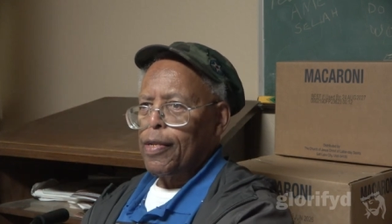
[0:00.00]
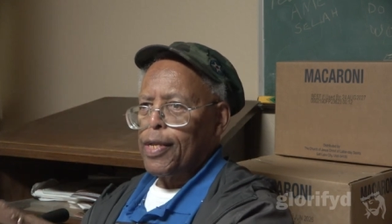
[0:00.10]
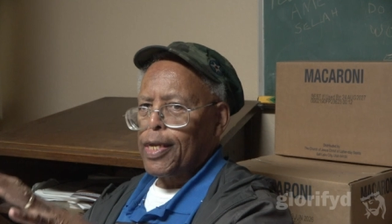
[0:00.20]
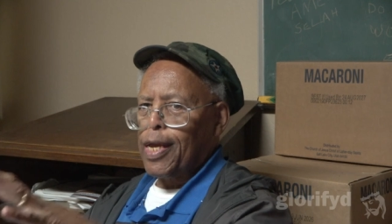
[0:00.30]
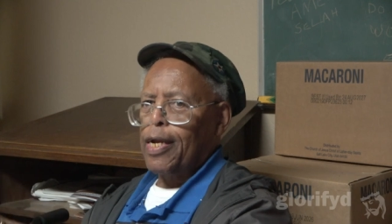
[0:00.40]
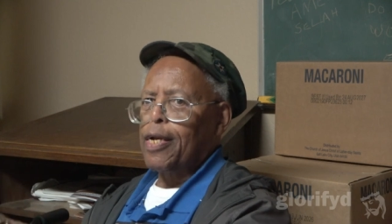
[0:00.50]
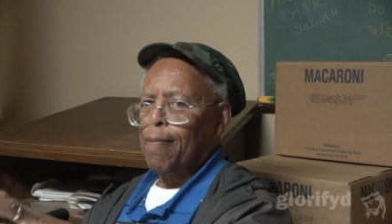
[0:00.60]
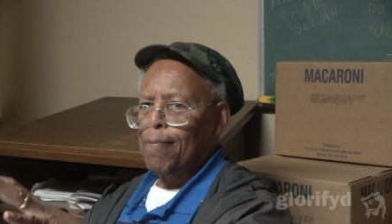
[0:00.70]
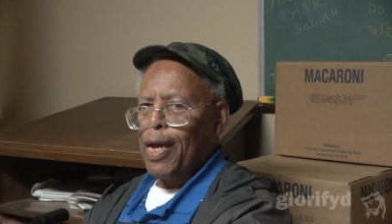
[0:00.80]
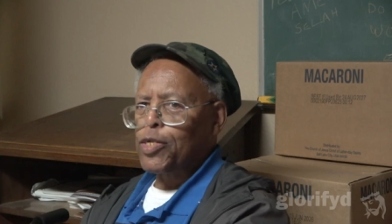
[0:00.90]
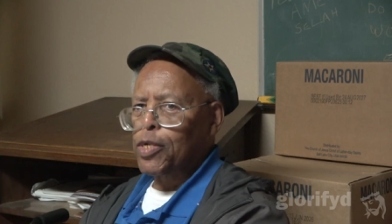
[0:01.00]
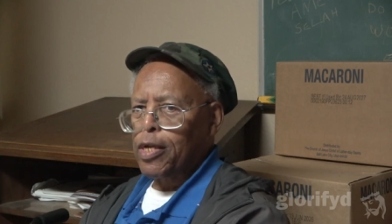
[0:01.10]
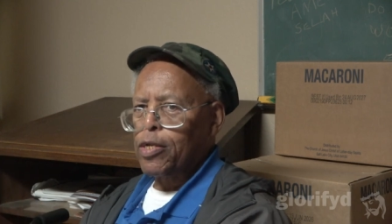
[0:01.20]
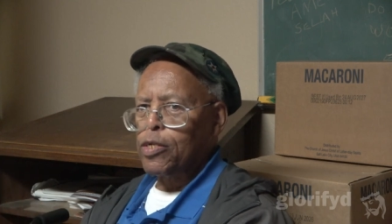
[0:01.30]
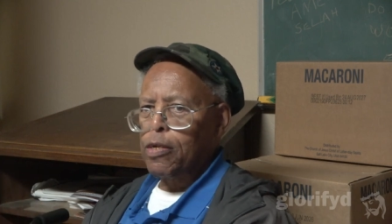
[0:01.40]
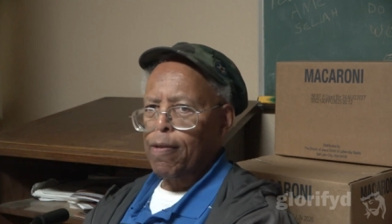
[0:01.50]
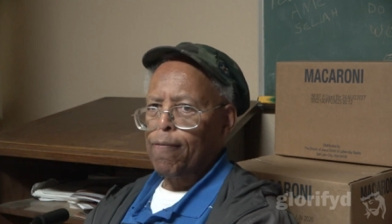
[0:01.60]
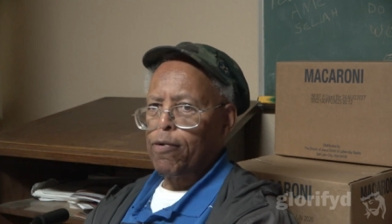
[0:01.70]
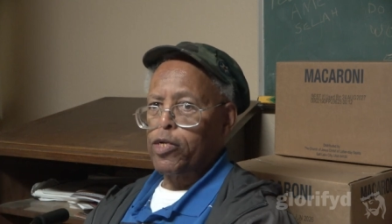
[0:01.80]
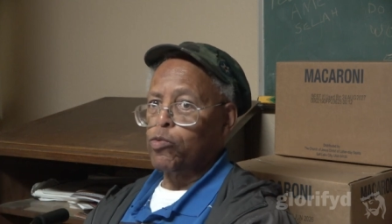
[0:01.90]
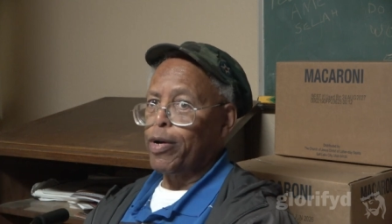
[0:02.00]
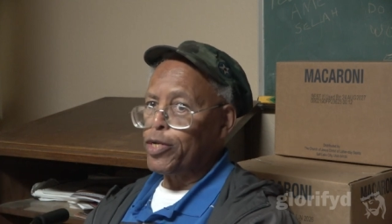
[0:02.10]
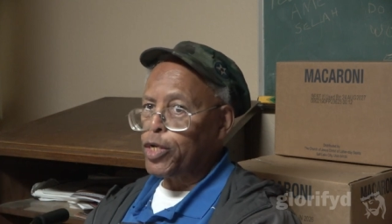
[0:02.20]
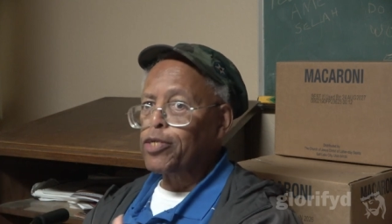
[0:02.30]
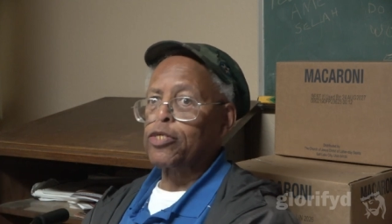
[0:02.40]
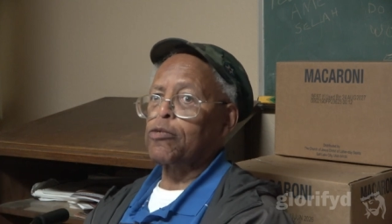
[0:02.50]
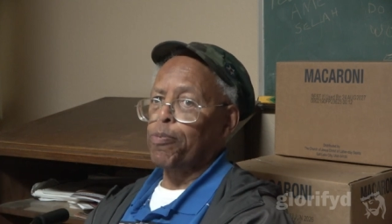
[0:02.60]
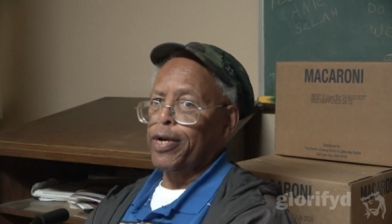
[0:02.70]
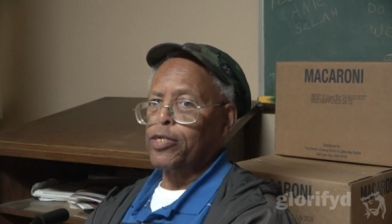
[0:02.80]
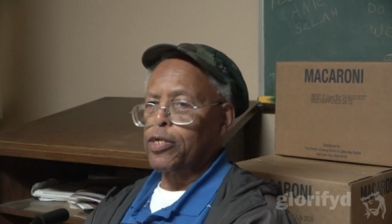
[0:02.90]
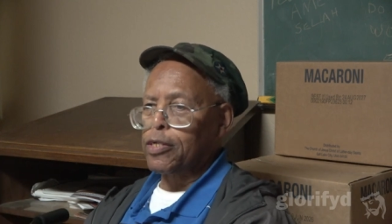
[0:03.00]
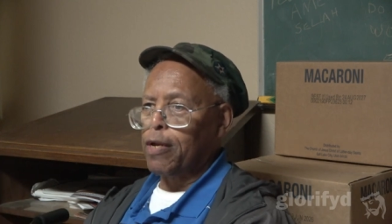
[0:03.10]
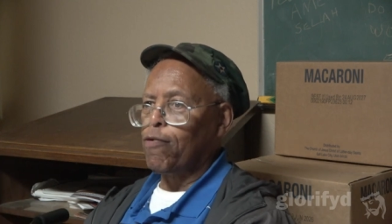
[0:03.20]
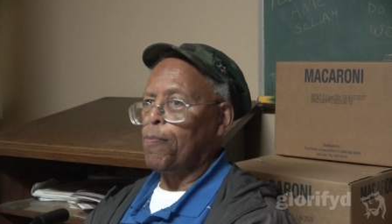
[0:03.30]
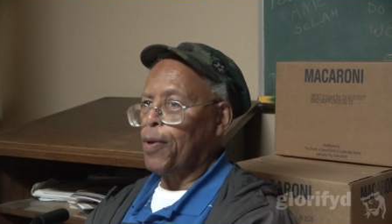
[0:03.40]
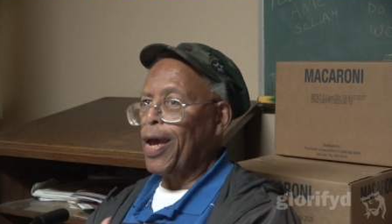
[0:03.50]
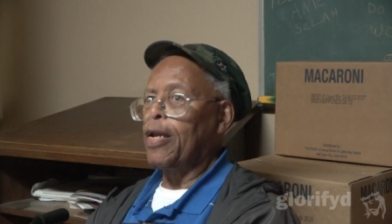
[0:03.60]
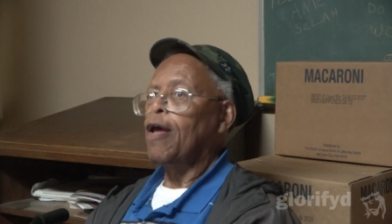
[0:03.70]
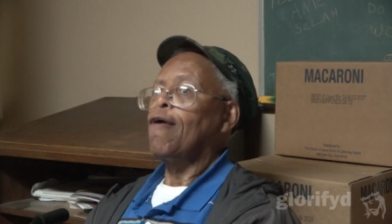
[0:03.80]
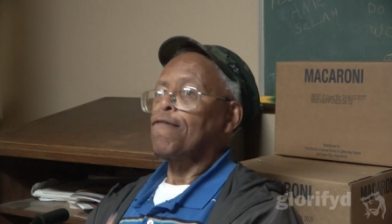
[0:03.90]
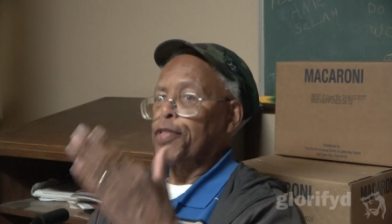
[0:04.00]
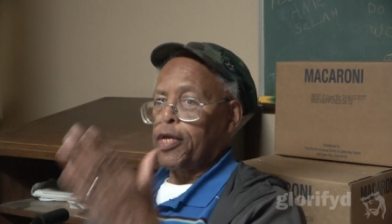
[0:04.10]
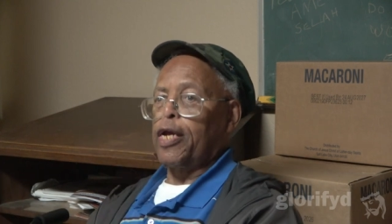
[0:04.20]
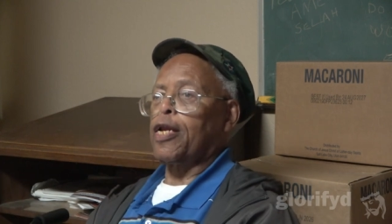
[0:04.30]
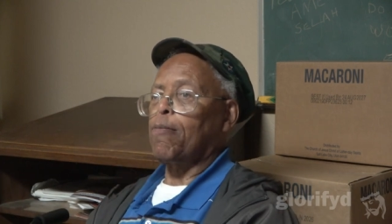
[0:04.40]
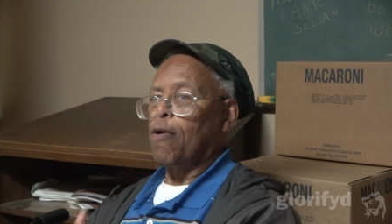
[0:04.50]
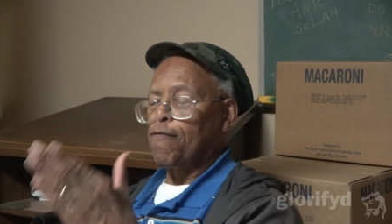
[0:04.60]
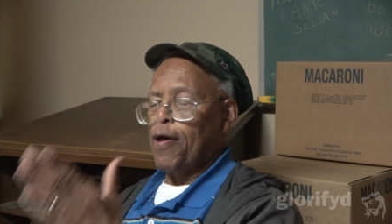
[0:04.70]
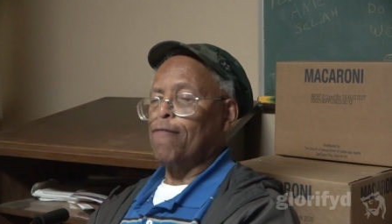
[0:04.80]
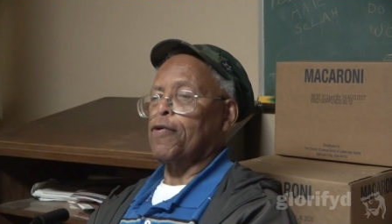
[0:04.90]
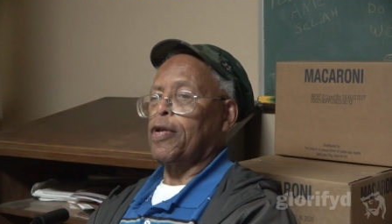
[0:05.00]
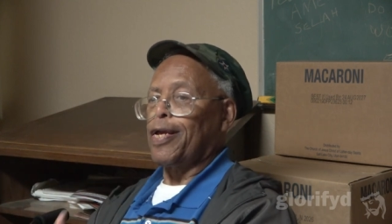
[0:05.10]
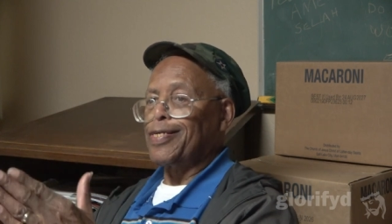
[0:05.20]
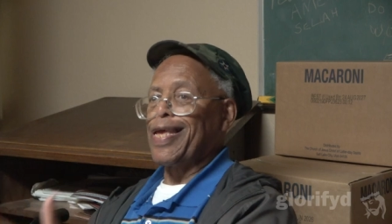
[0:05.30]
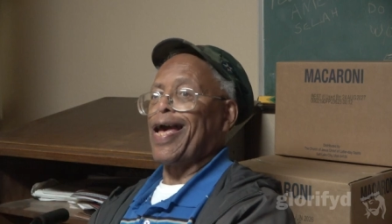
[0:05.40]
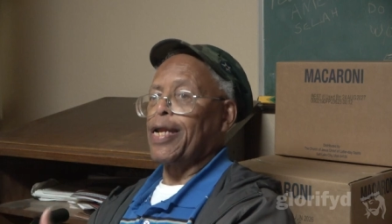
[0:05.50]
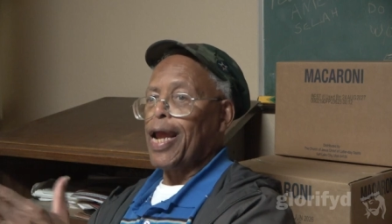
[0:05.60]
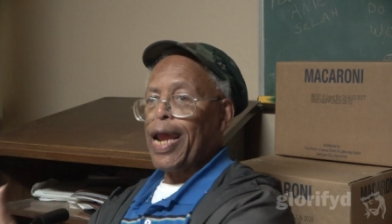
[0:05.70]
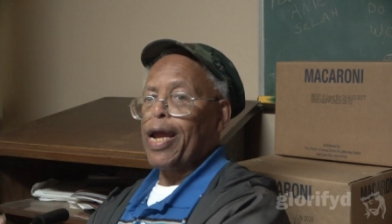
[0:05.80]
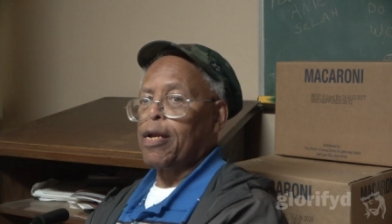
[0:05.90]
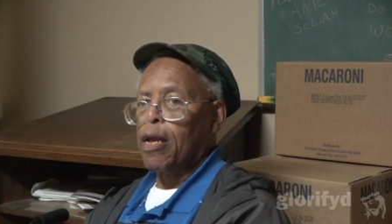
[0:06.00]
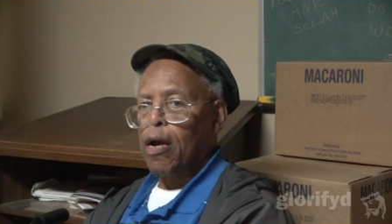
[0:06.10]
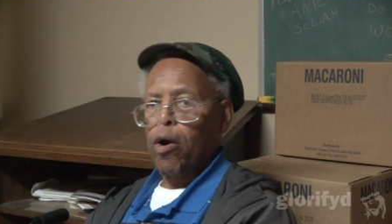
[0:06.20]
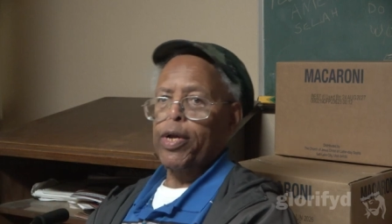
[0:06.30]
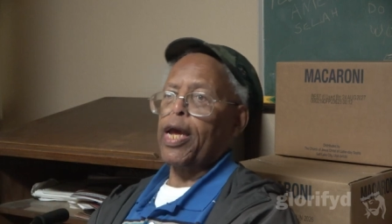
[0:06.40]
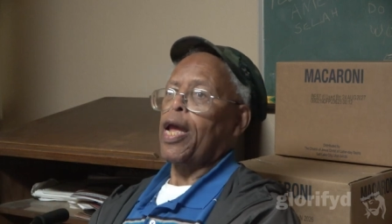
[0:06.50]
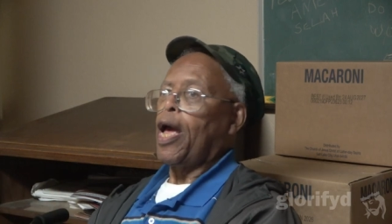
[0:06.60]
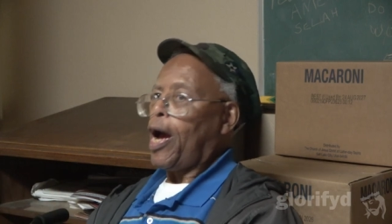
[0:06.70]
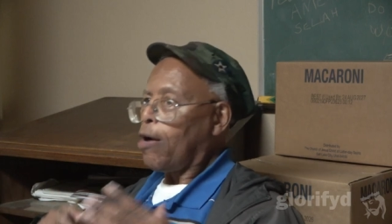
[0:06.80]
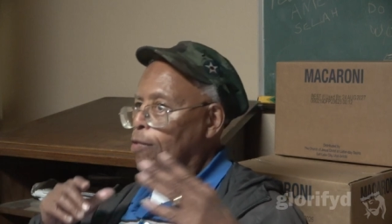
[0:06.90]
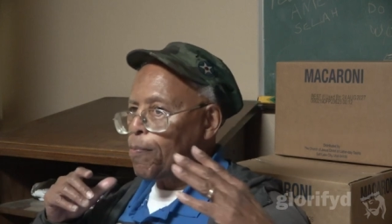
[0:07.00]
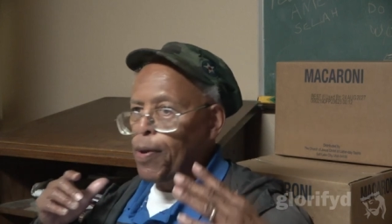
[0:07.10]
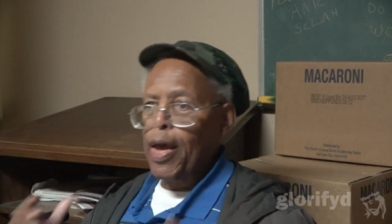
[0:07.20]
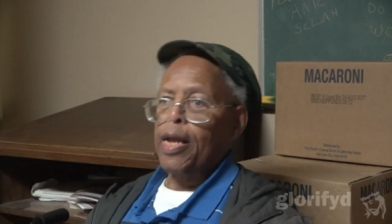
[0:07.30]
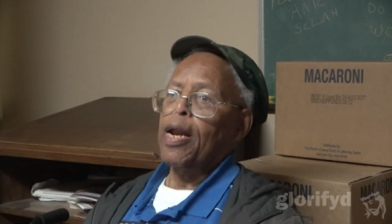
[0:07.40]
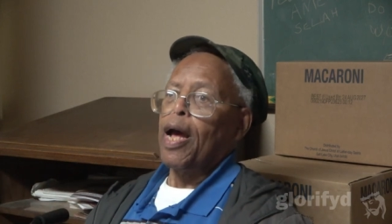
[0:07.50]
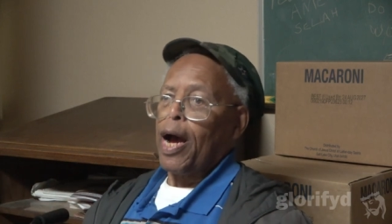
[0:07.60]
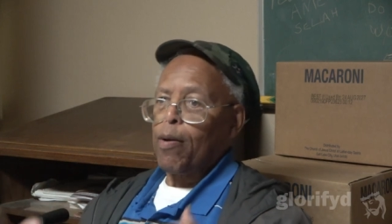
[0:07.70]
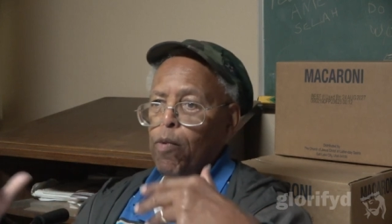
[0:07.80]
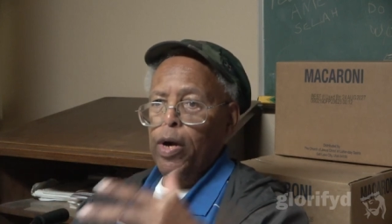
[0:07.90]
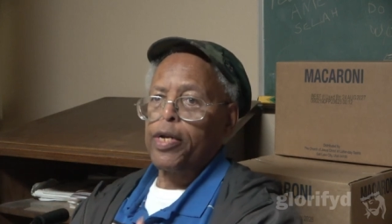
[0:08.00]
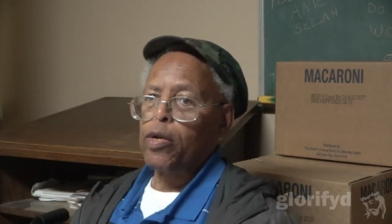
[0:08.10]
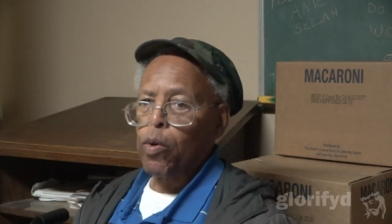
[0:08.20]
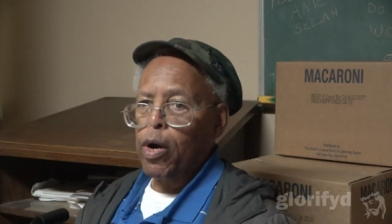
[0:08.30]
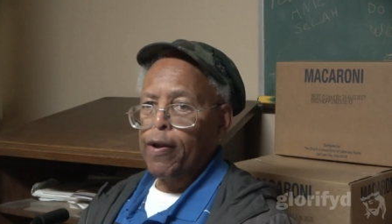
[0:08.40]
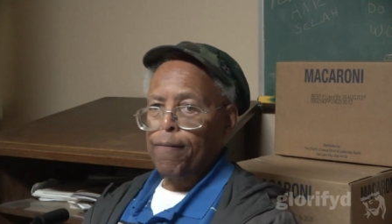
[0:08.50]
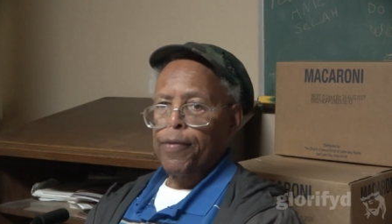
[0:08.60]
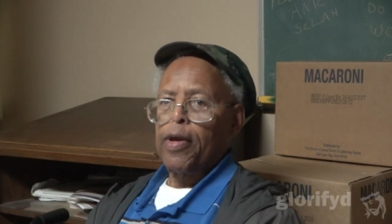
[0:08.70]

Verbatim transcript: the kingdom message, which is what Jesus preached. He said, repent, for the kingdom of heaven is at hand. Okay, I repent. I want it, Lord.